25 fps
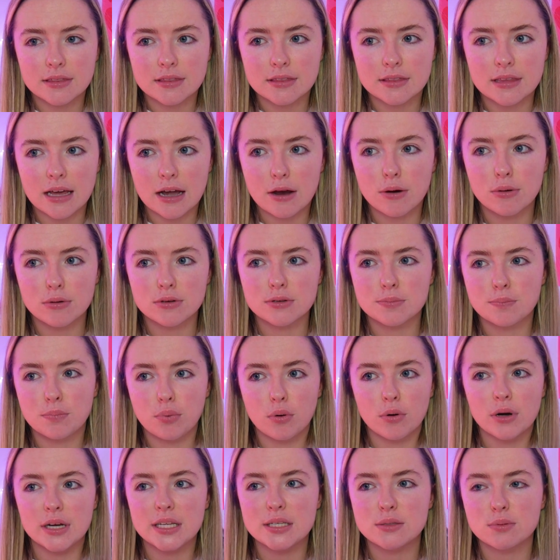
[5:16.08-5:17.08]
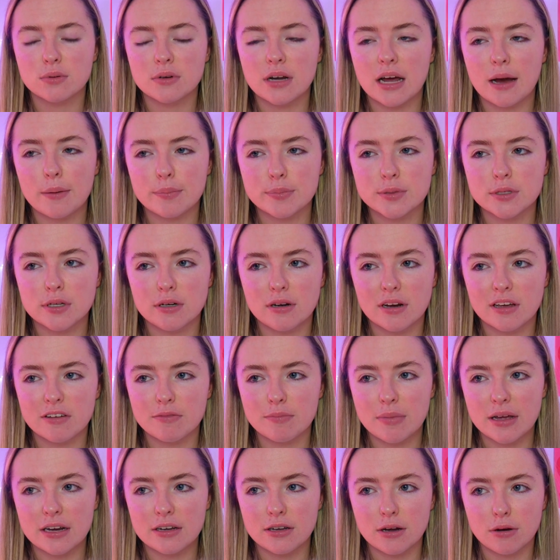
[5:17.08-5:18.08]
those points would absolutely have
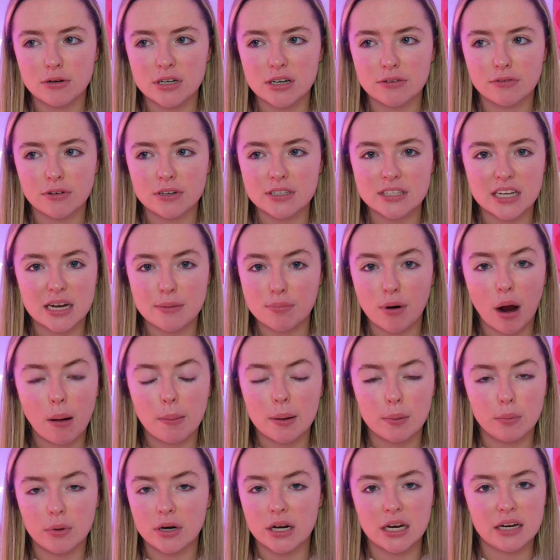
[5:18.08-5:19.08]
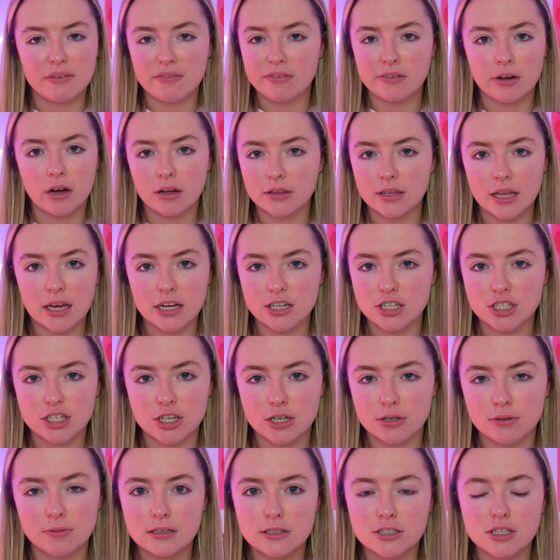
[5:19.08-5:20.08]
made no difference and I probably wouldn't even got the
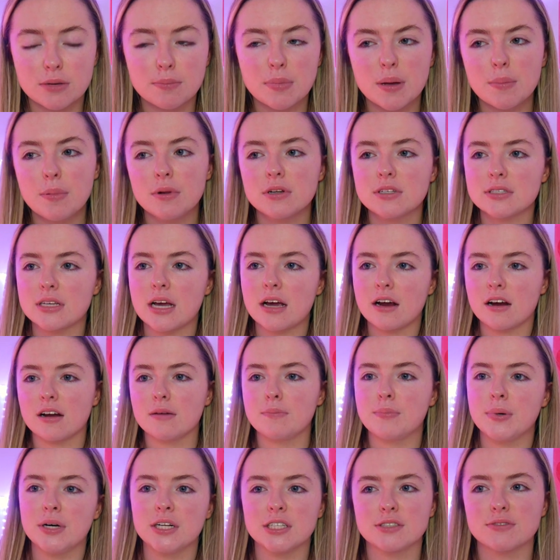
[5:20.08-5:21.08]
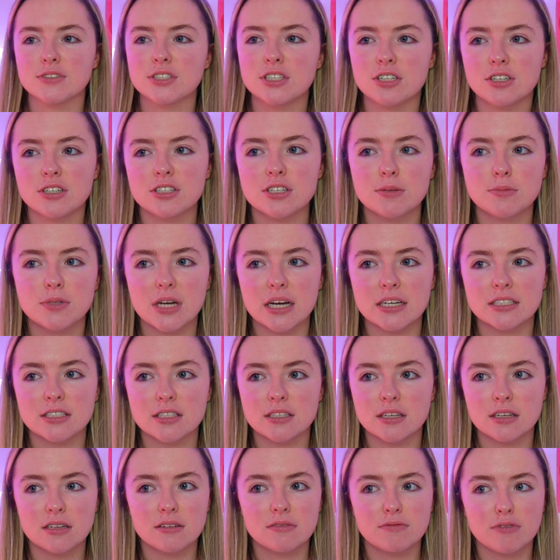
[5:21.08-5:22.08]
H2. Some people just aren't built for certain subjects.
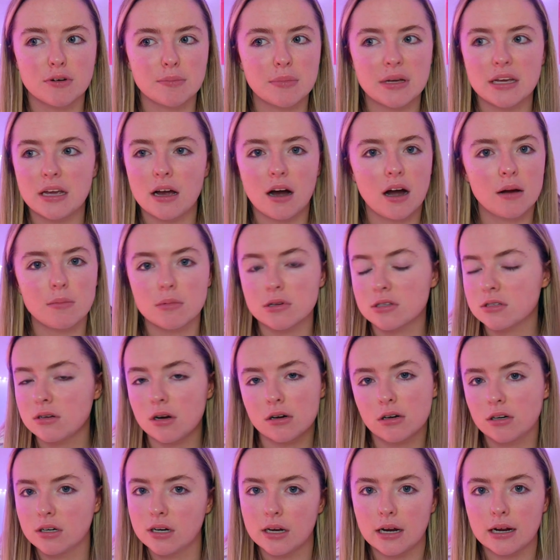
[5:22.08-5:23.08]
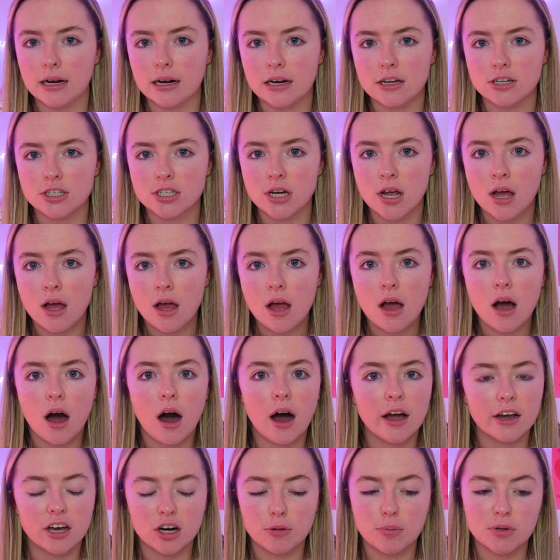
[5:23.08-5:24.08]
For me, I'm just not good at English.
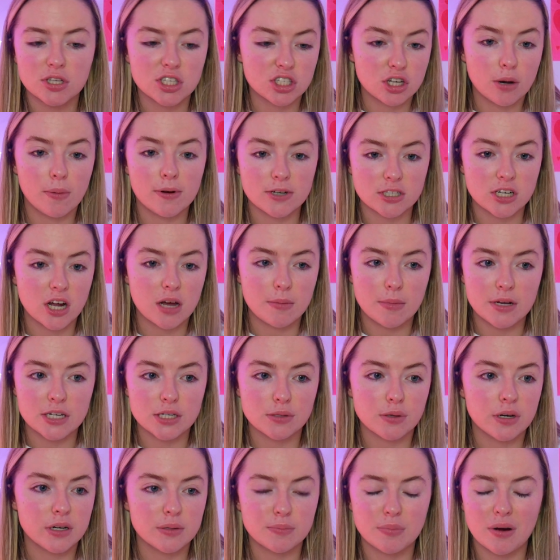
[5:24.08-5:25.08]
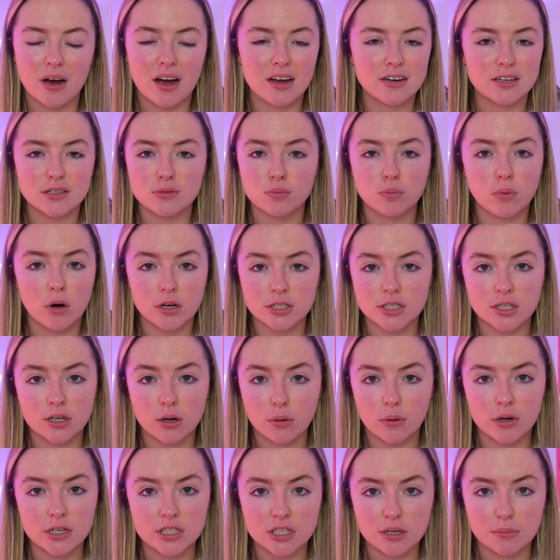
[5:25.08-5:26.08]
I could have put so much time into it, but I just wasn't
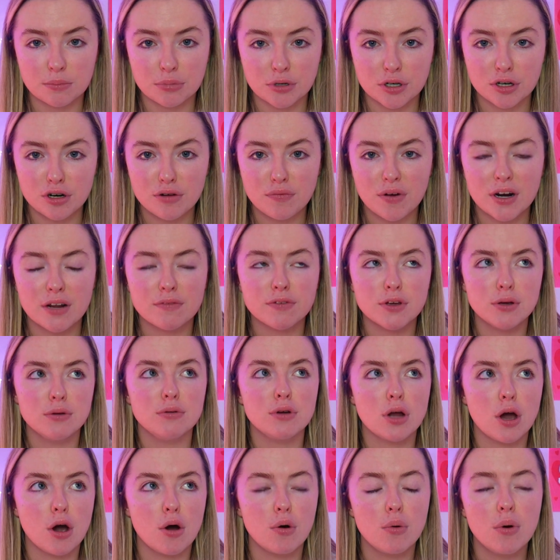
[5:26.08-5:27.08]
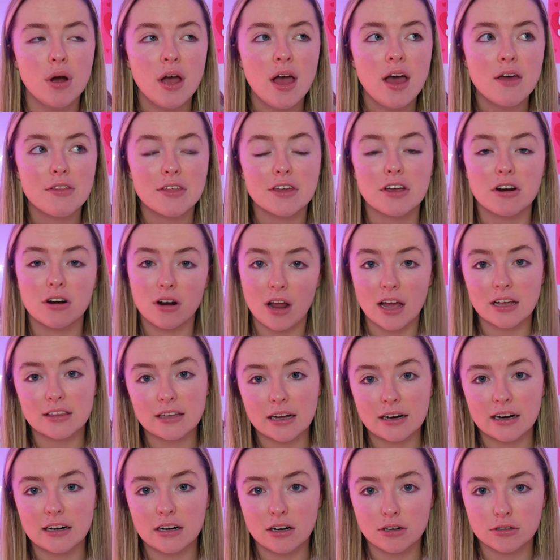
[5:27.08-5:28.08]
going to improve. And if you know that you're like
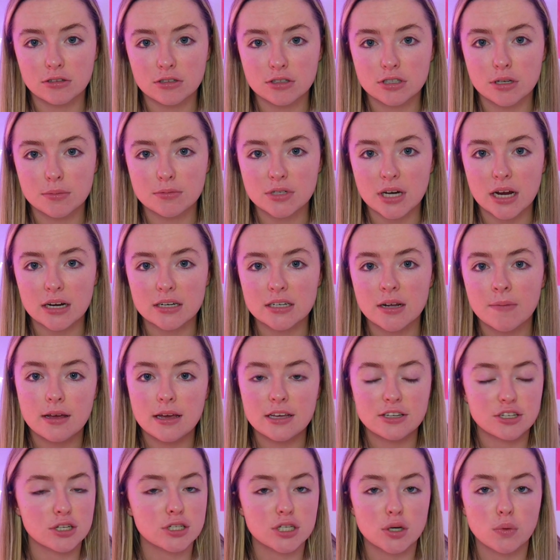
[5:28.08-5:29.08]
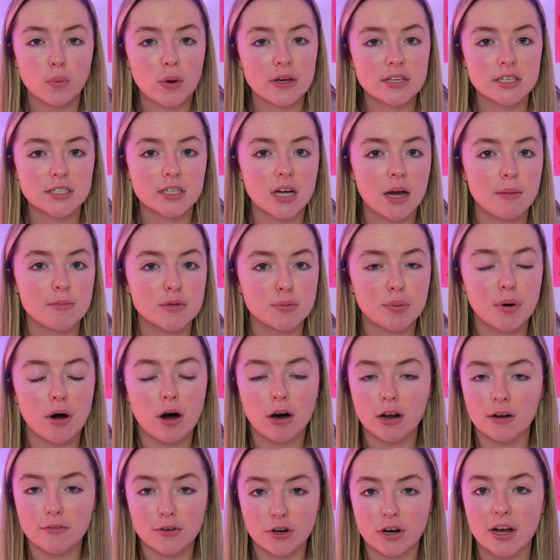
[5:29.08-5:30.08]
that in another subject, it's just a waste of time to put
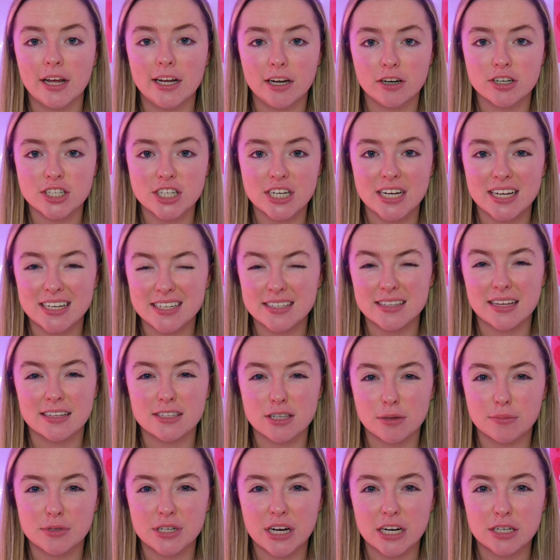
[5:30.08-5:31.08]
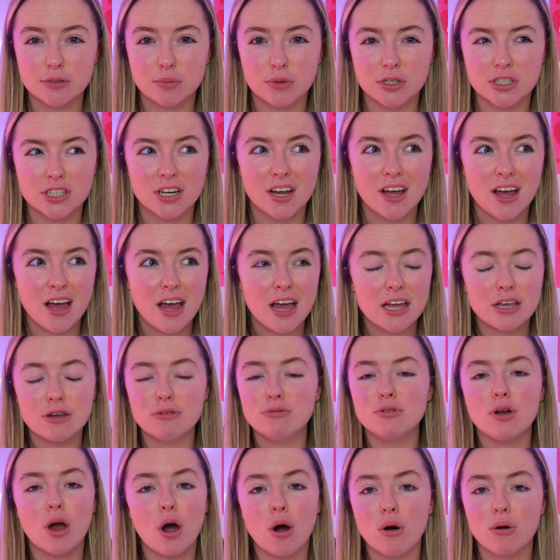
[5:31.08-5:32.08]
all of your energy into that subject, which you
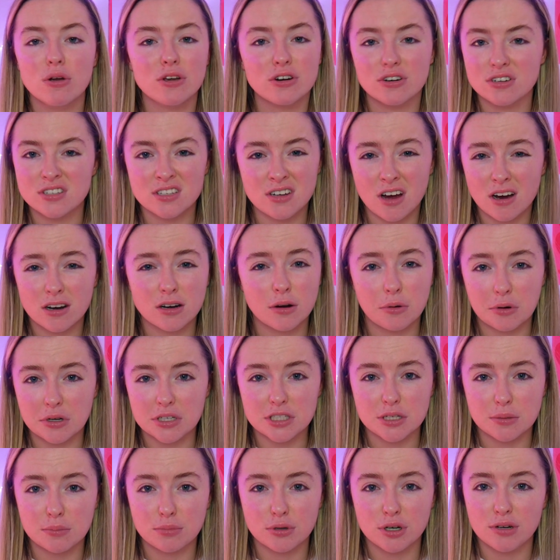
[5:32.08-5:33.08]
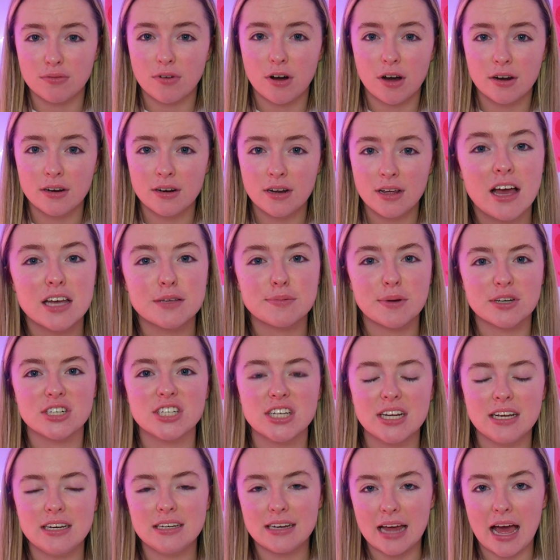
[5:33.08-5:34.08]
know you're just not going to improve on.
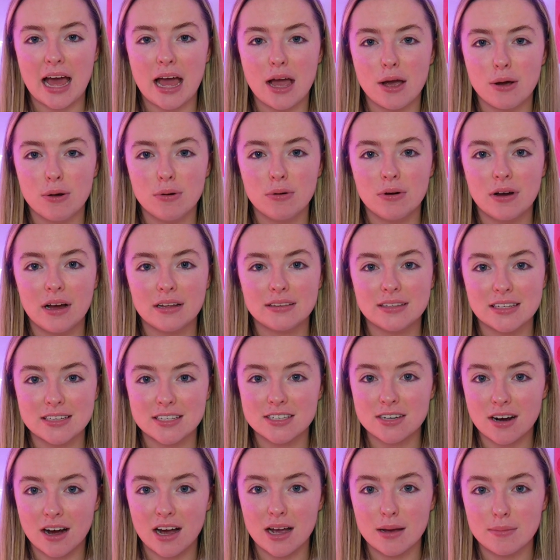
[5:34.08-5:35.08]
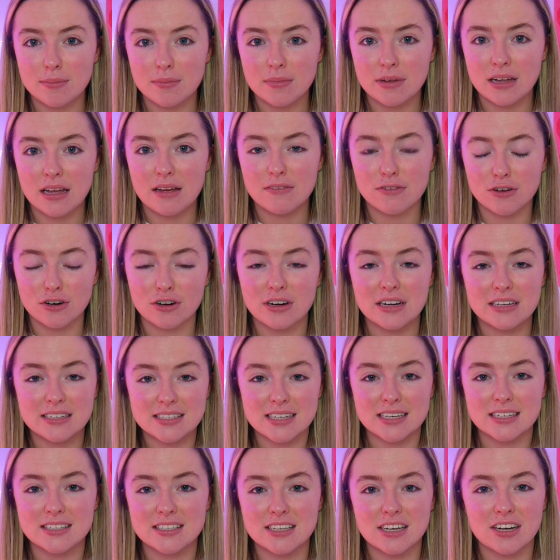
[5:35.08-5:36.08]
Especially now at this time, if you're in
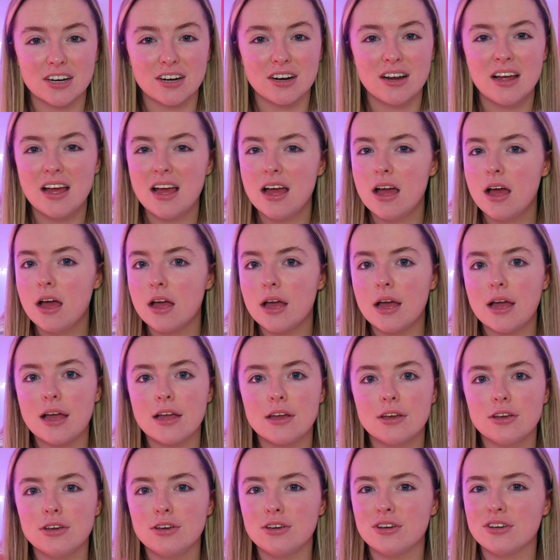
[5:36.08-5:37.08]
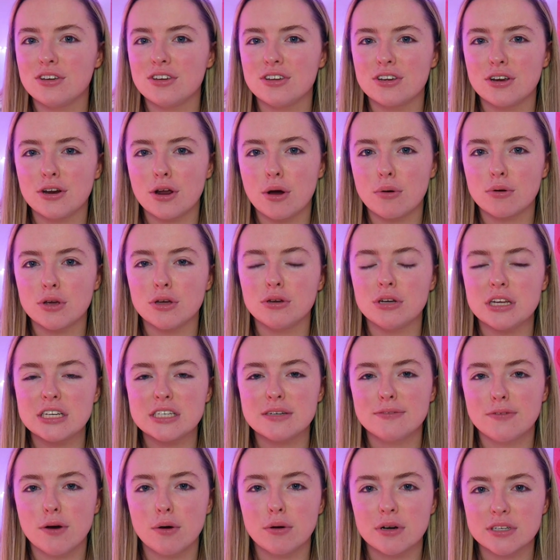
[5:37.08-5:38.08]
6th year, you know, you need to
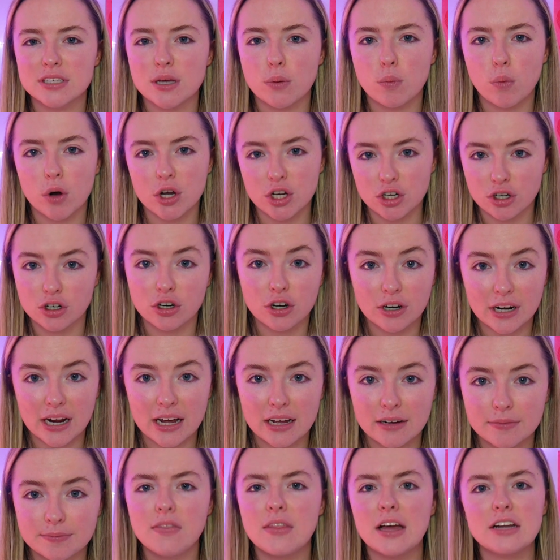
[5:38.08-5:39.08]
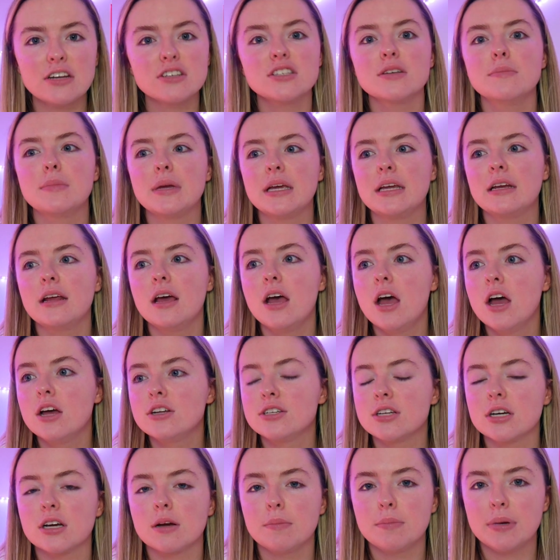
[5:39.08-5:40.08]
focus on what you're good at. That doesn't mean
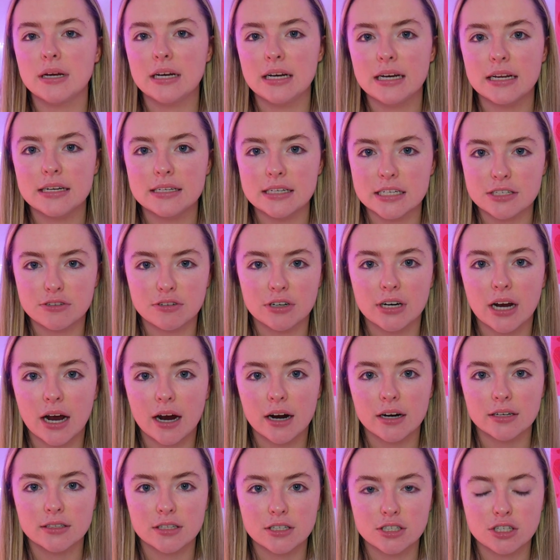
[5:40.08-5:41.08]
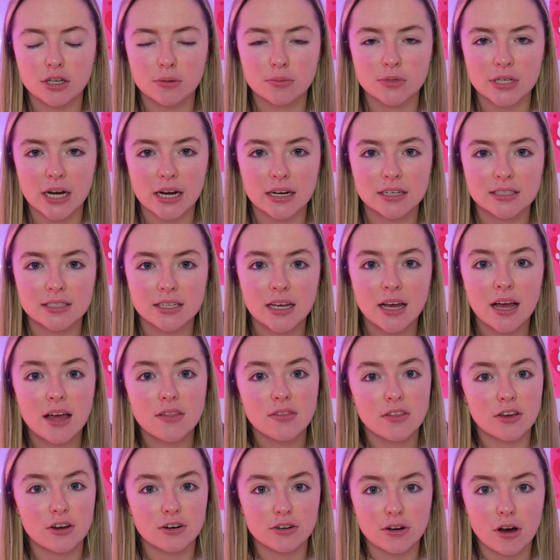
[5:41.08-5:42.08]
to completely disregard the subjects
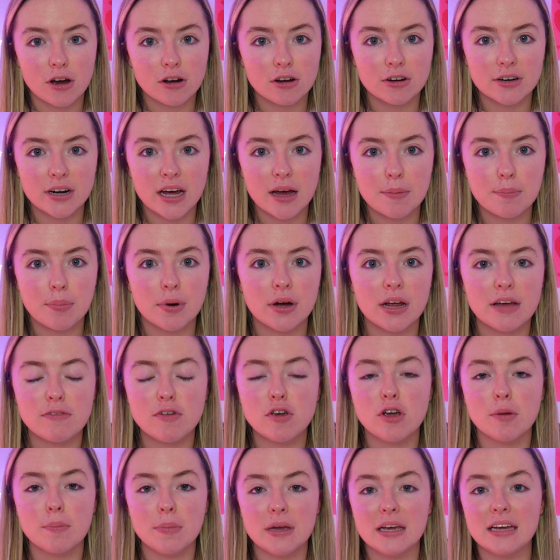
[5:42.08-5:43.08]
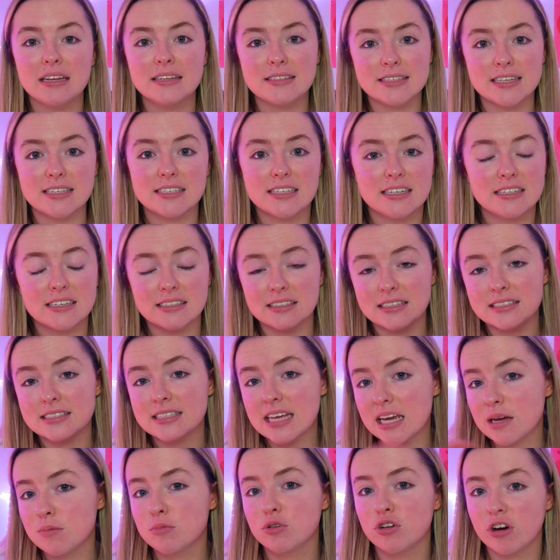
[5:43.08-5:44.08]
that you're not good at, but if you can be consistent in the
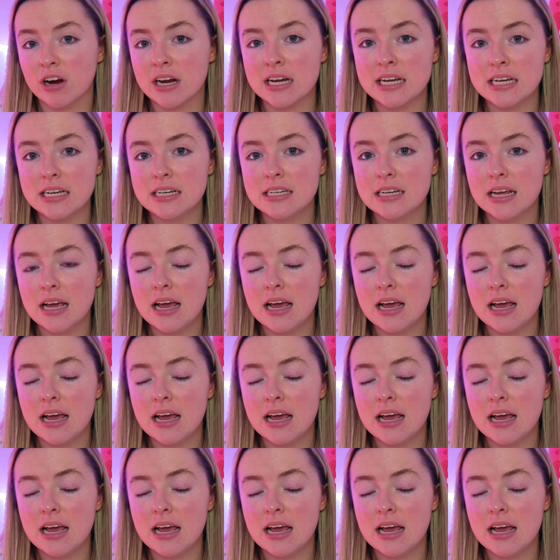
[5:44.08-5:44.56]
same grade,